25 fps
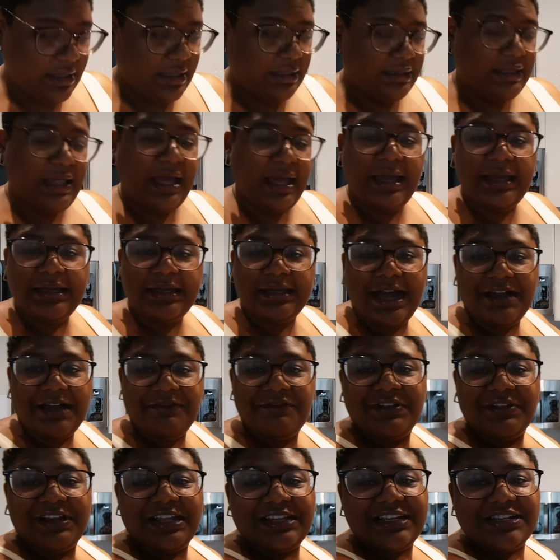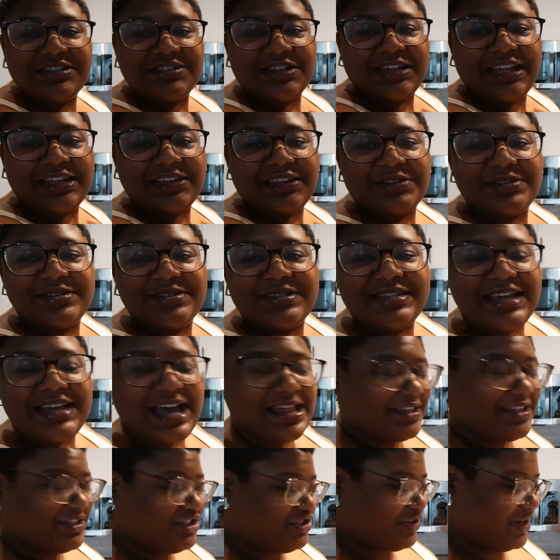Like, I feel like these are like little
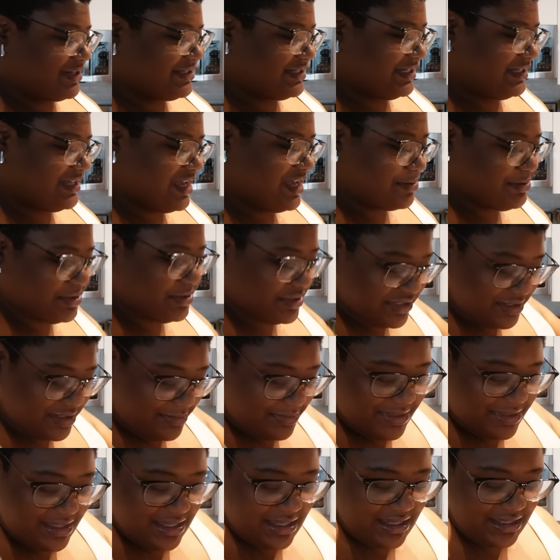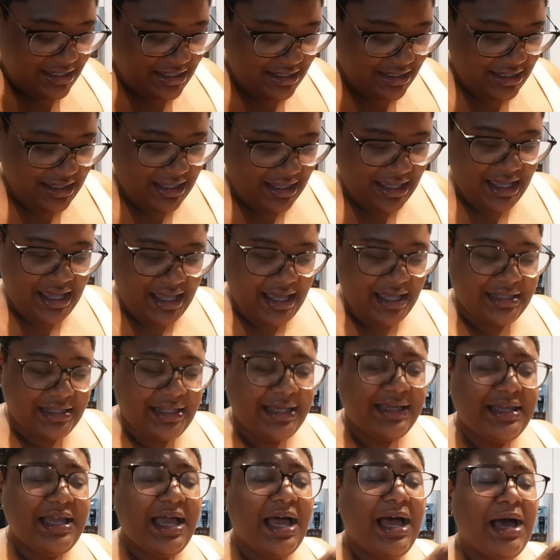salad dressing cups or something.
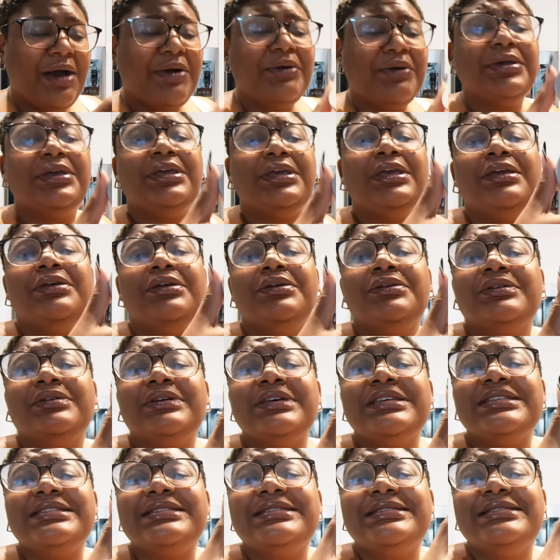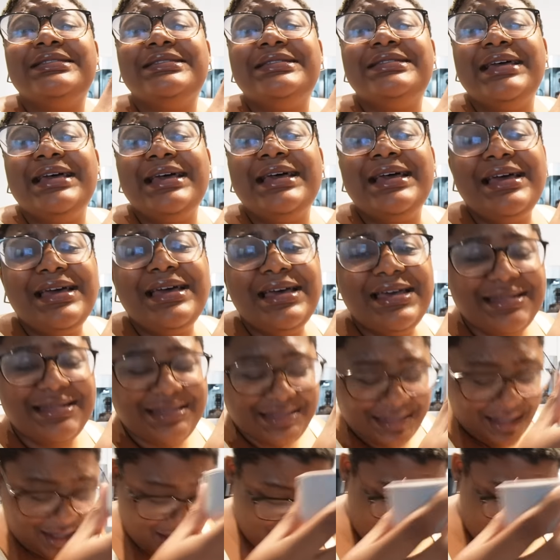Like, how cute is this?